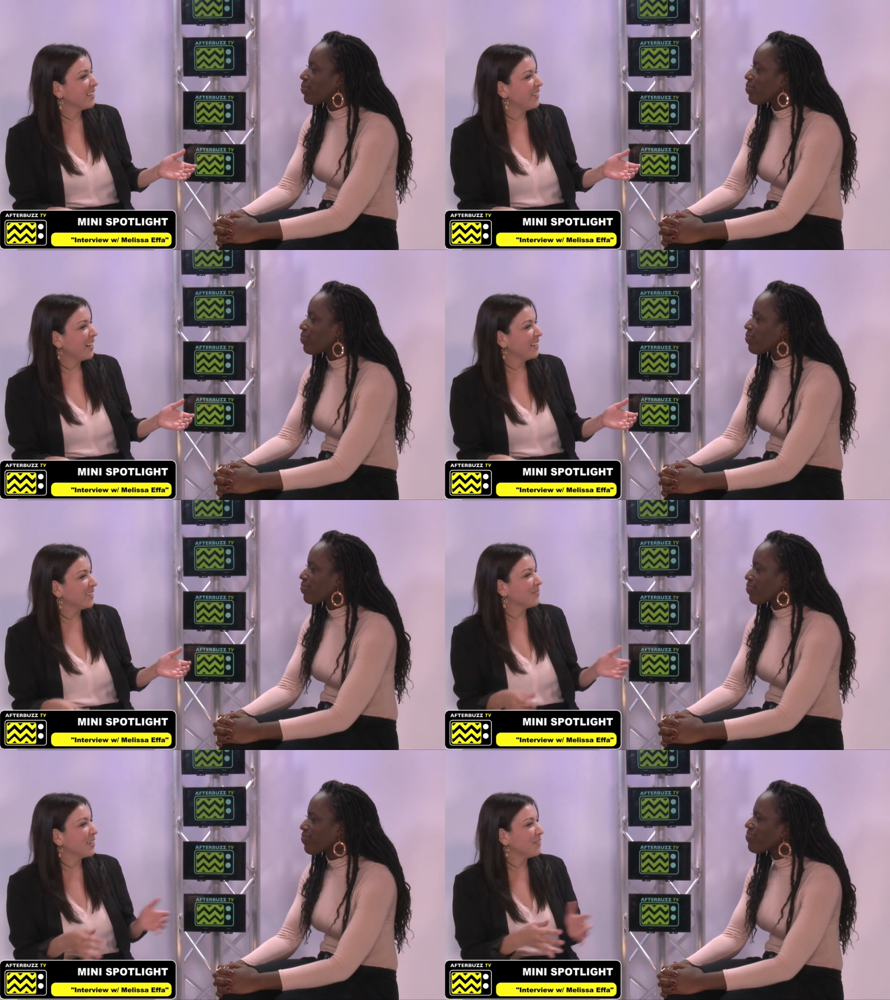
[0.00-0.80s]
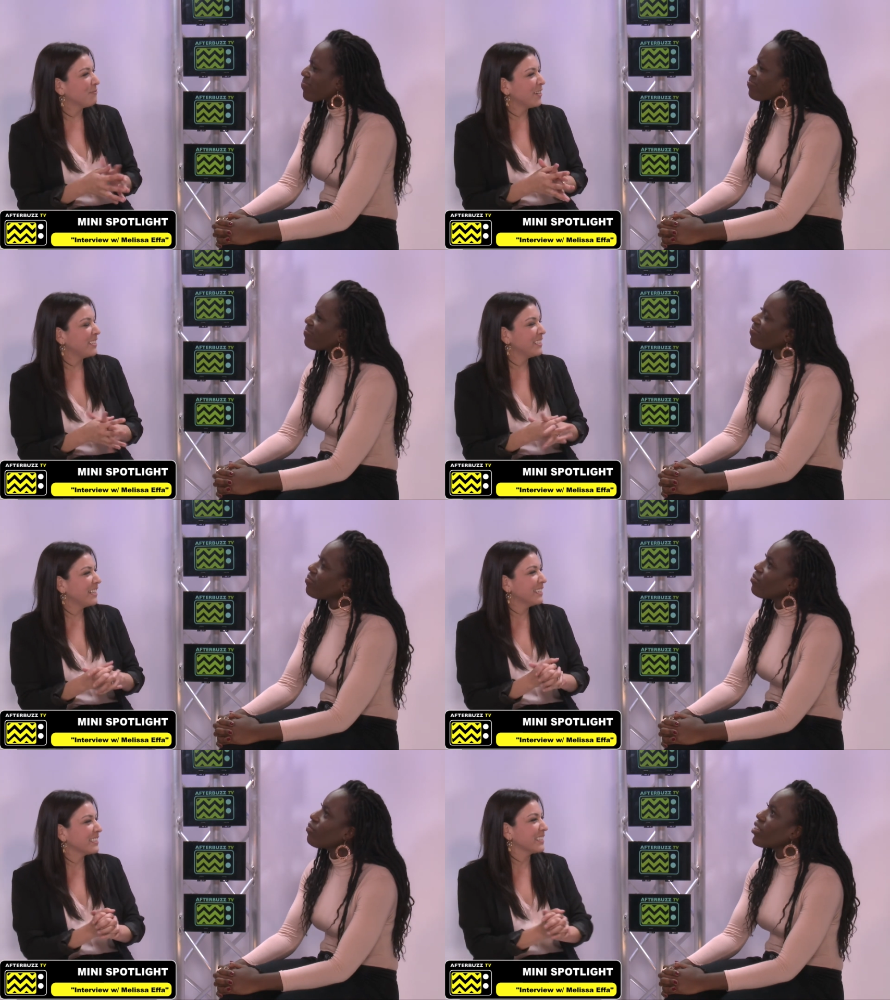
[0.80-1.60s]
Speaker 1: about or upcoming
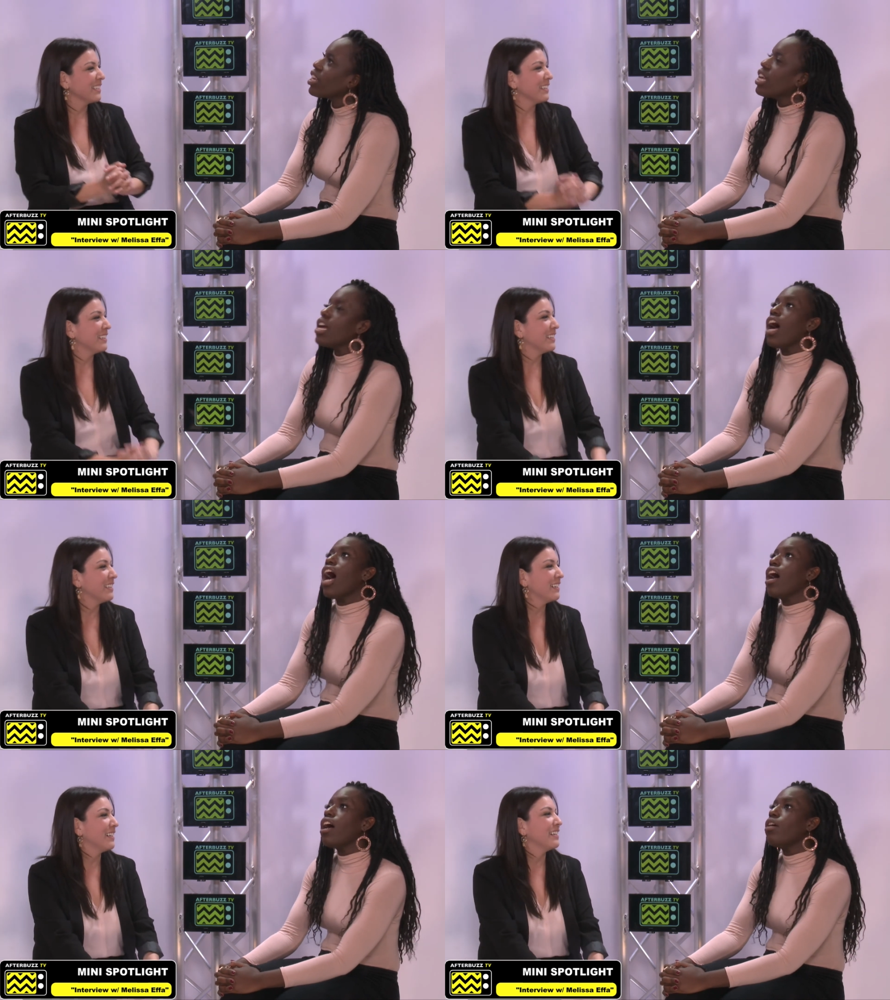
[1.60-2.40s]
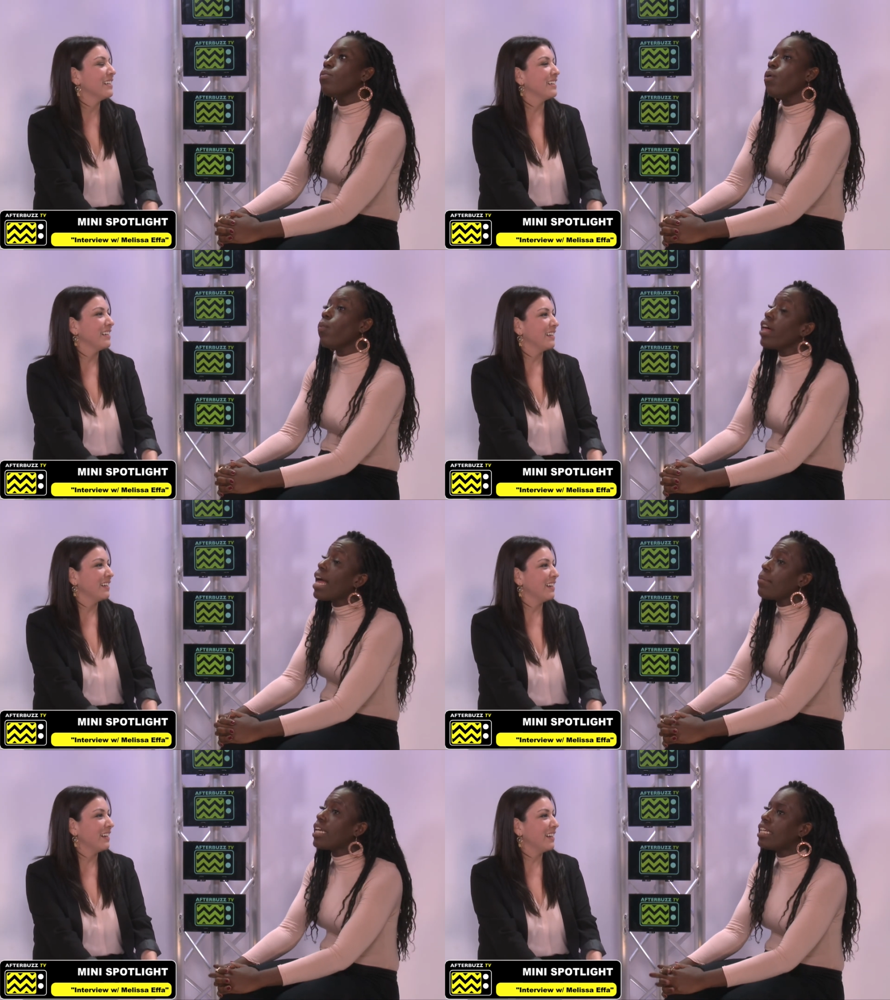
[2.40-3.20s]
projects?
Speaker 2: Um, well, I
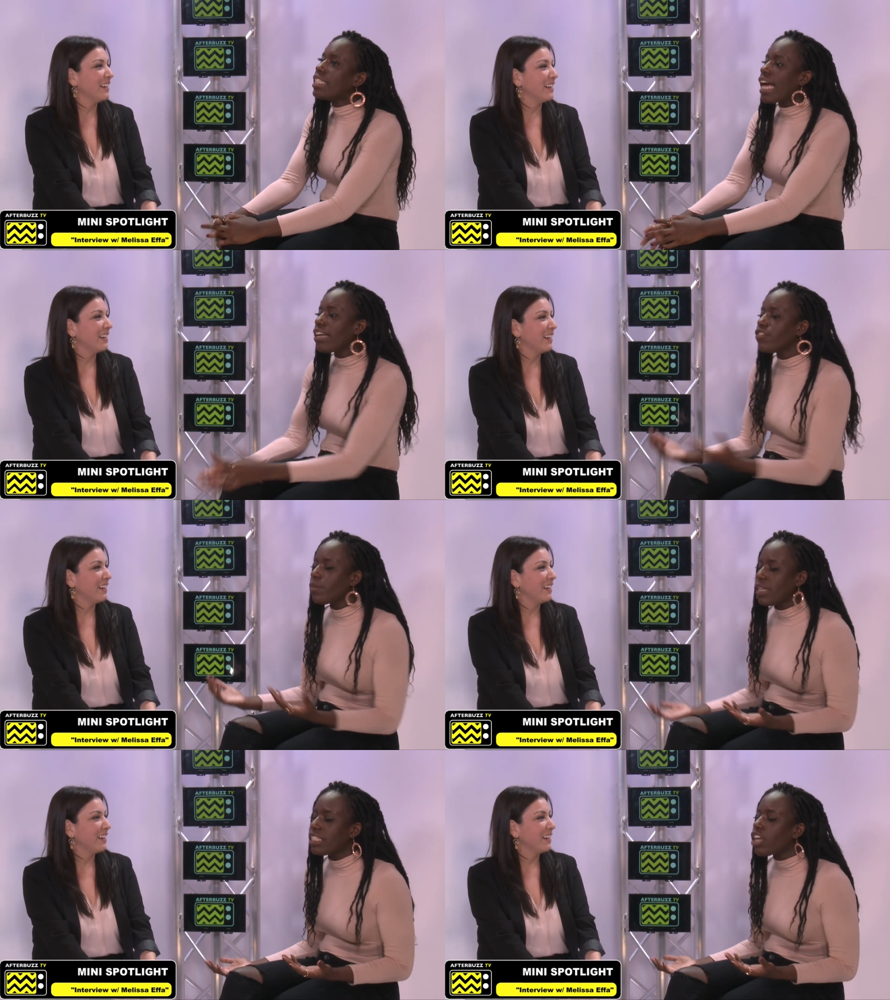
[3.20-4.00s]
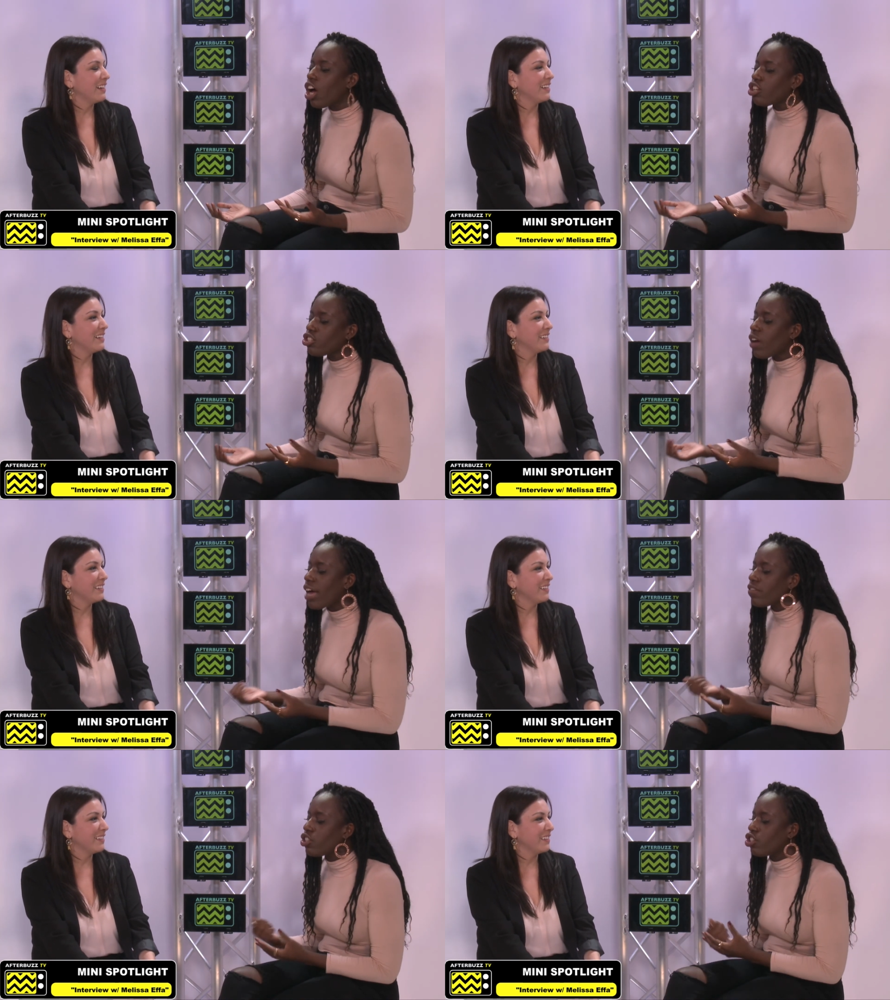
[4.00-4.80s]
mean, aside from this, I also
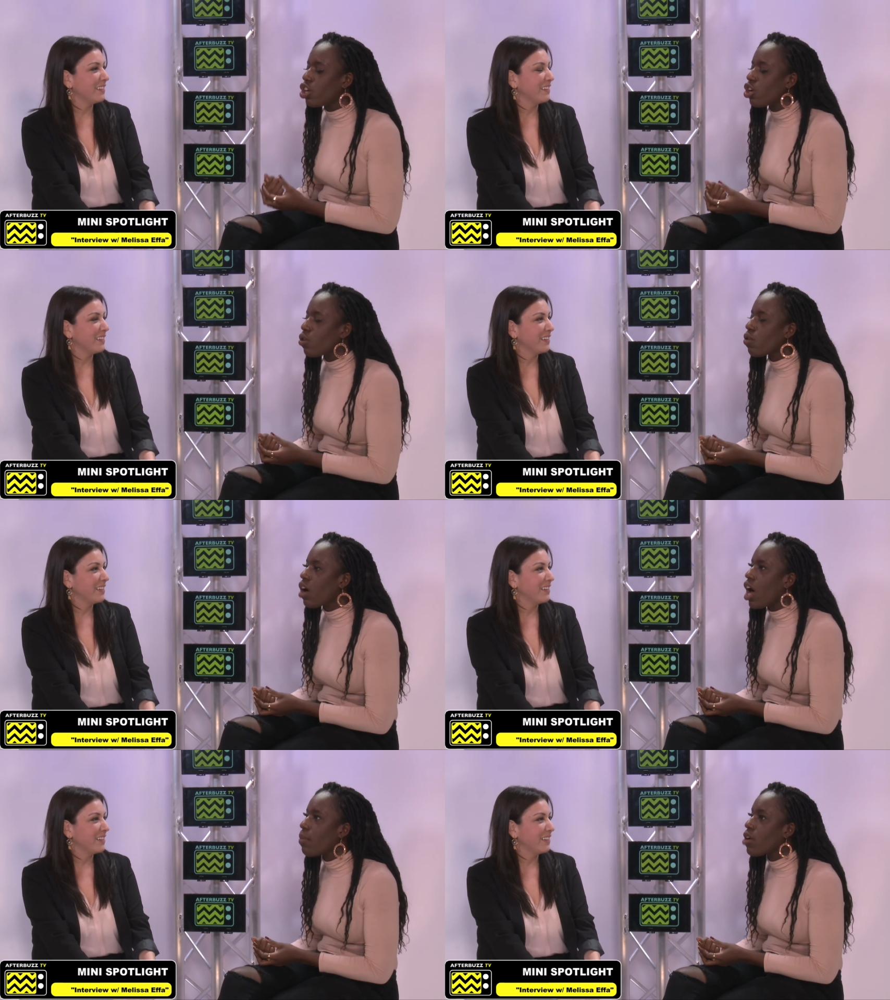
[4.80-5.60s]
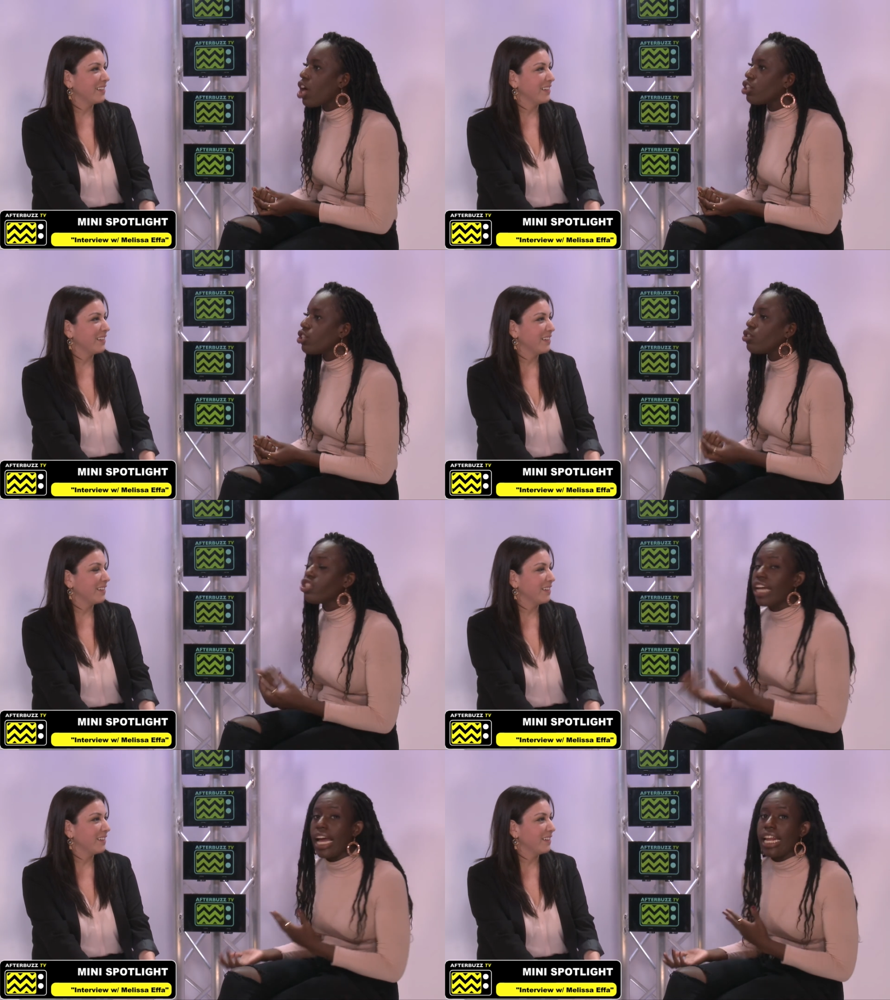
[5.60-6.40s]
have a show um, called No
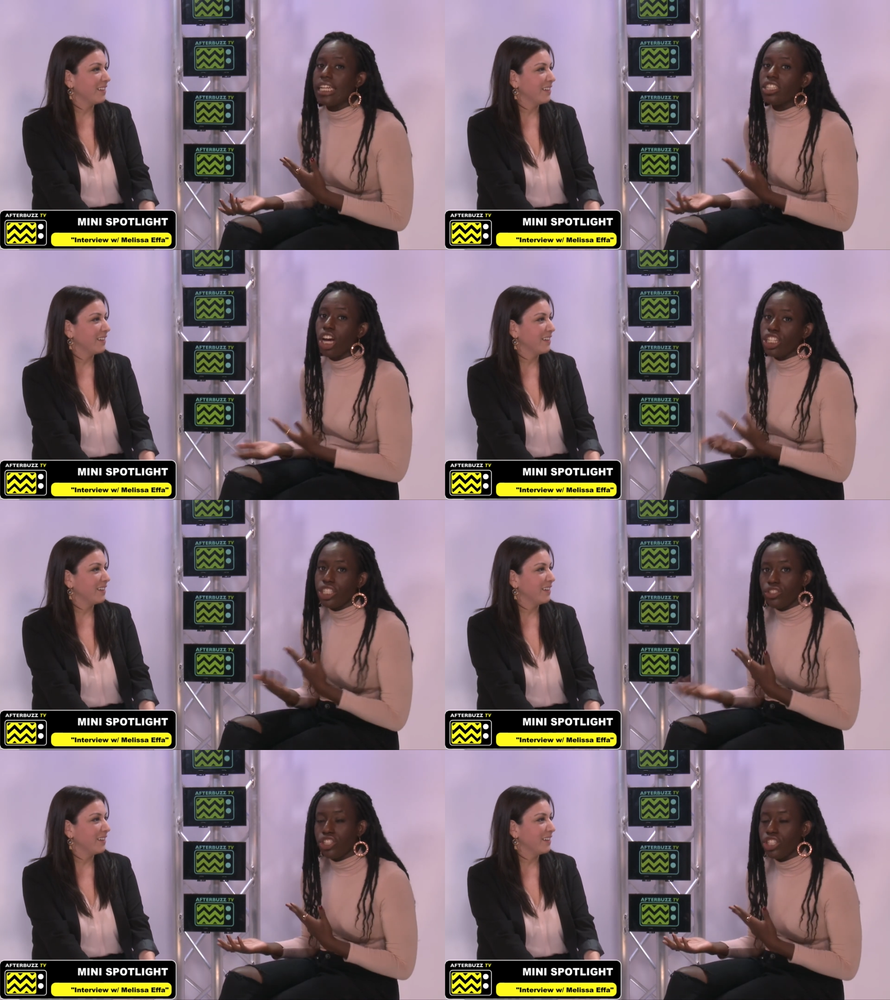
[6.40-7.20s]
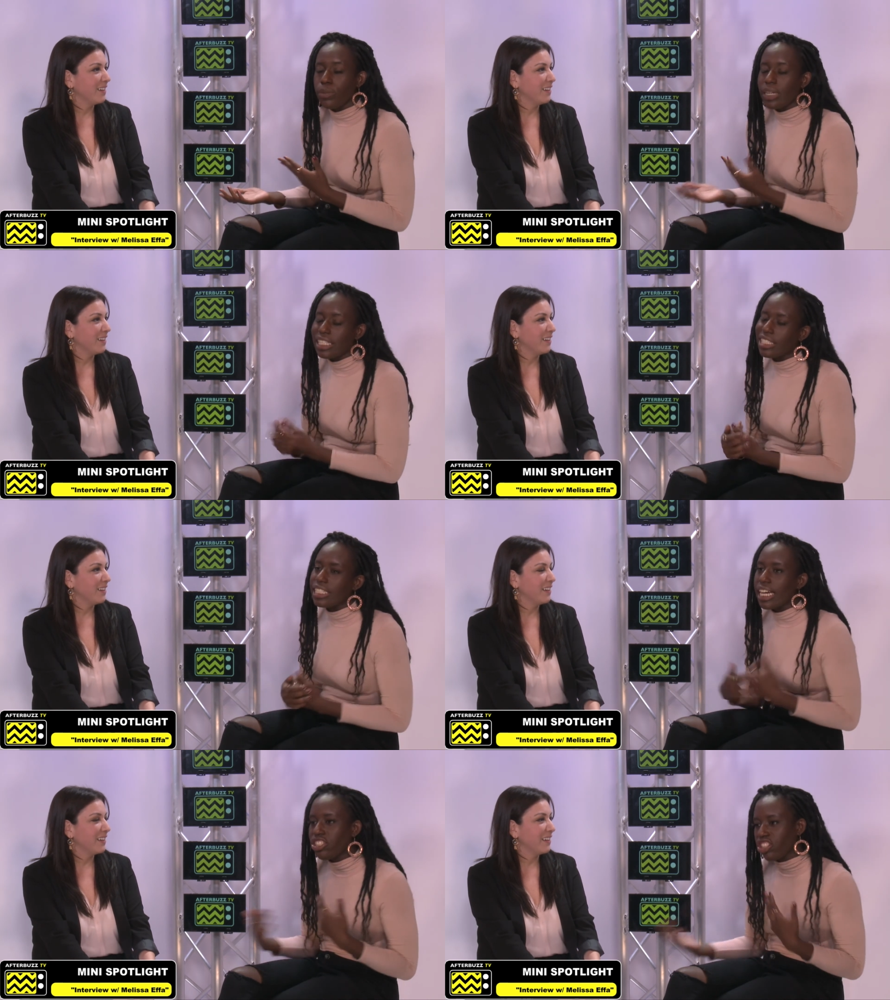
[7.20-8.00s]
Shade. It's on YouTube and it's a sketch